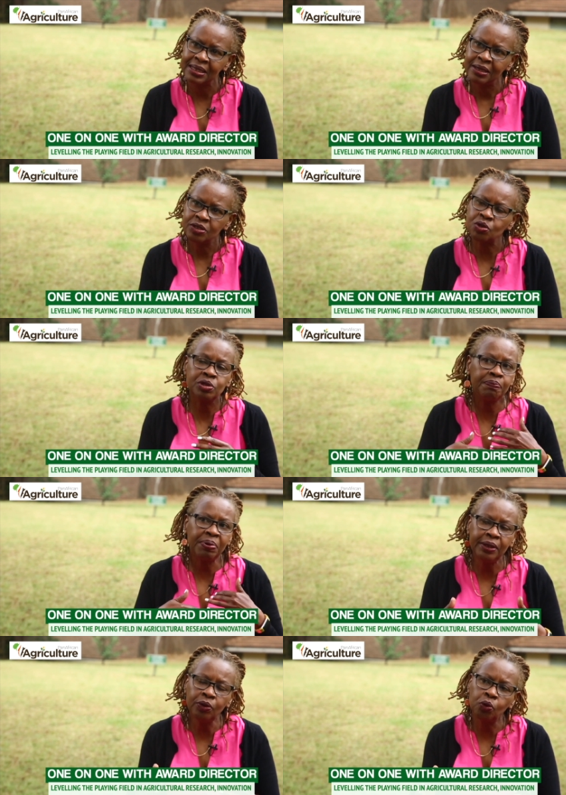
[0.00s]
So
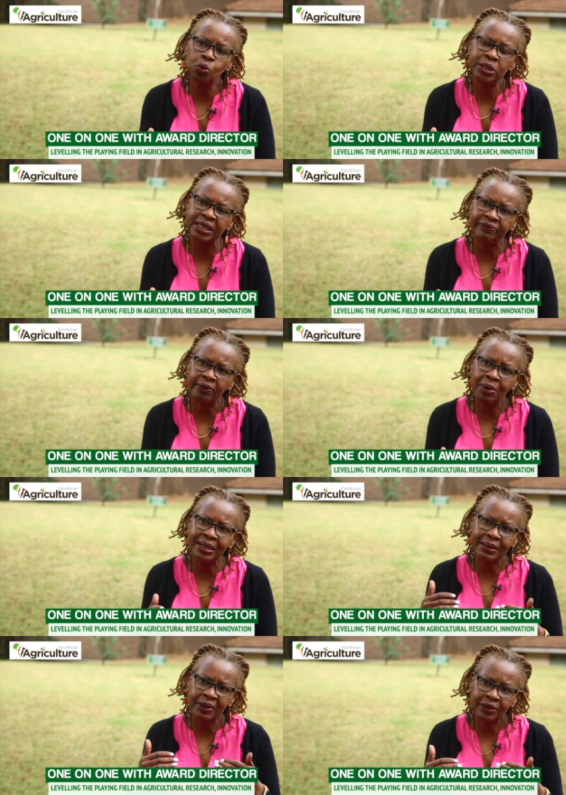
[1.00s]
depending on whichever one
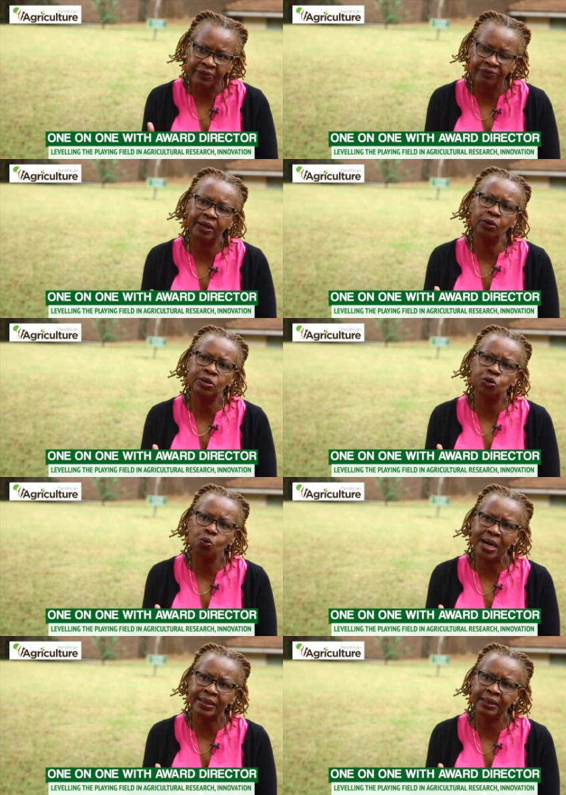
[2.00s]
the fellow is
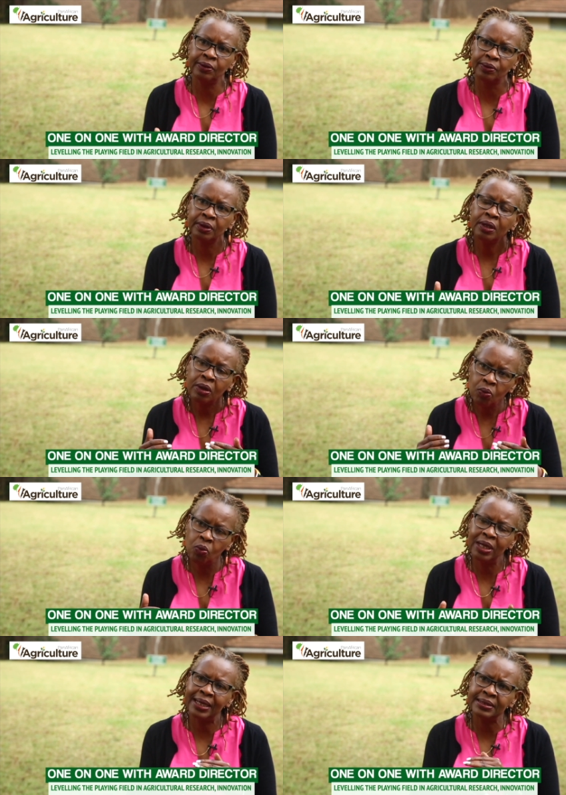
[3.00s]
working on,
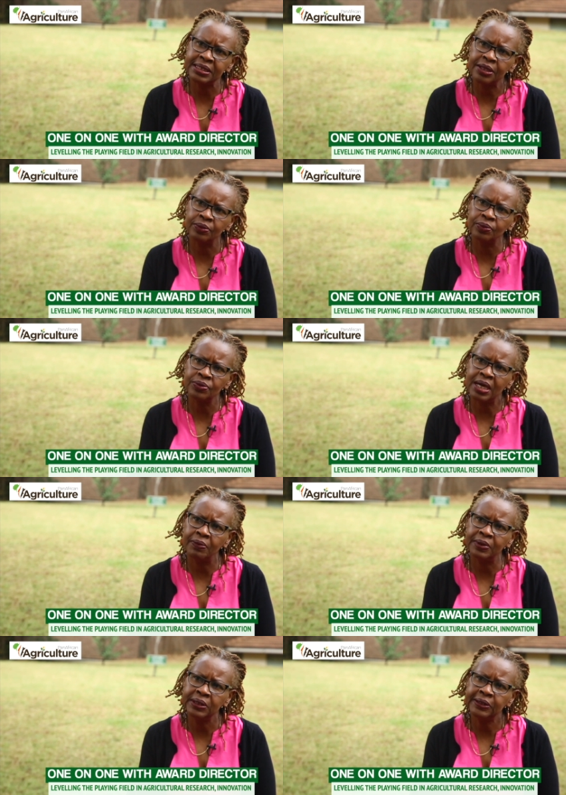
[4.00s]
will enter through that
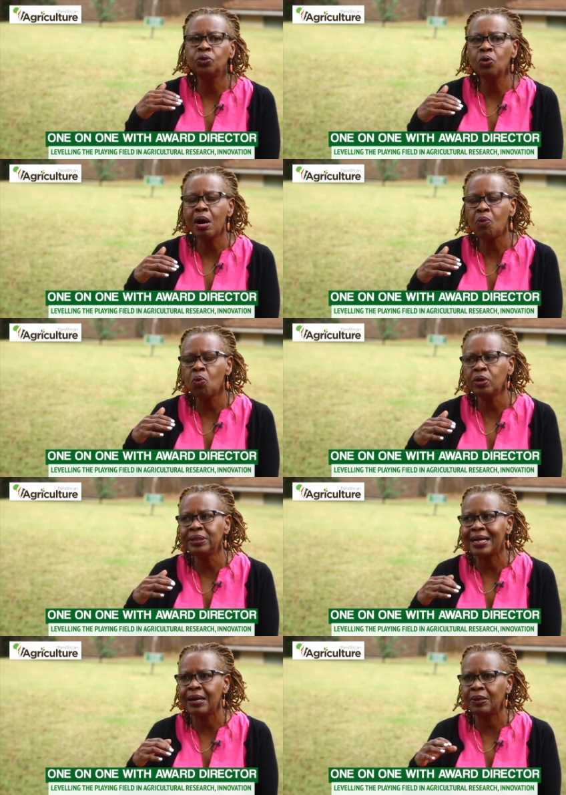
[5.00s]
one. Award
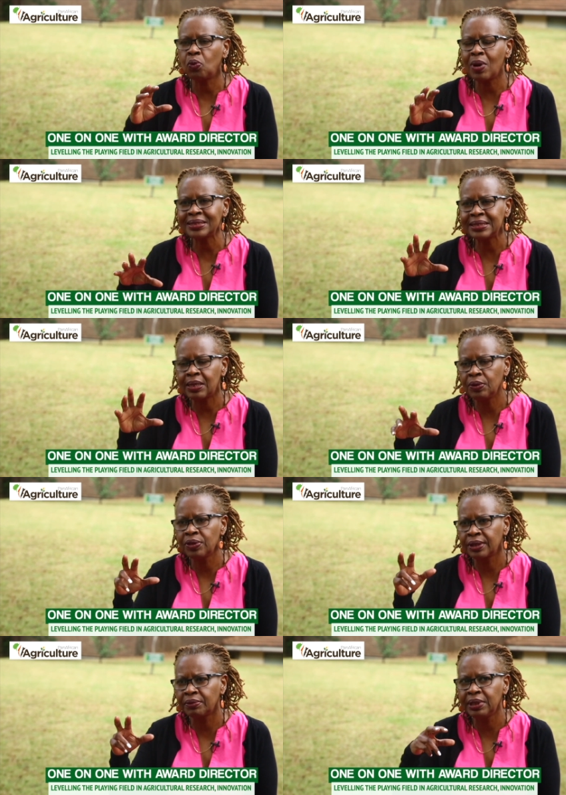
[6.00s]
works on
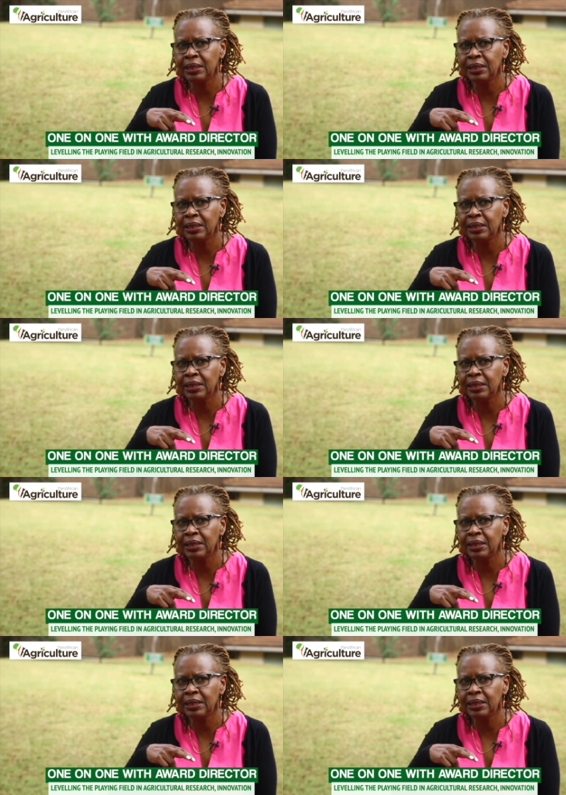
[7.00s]
three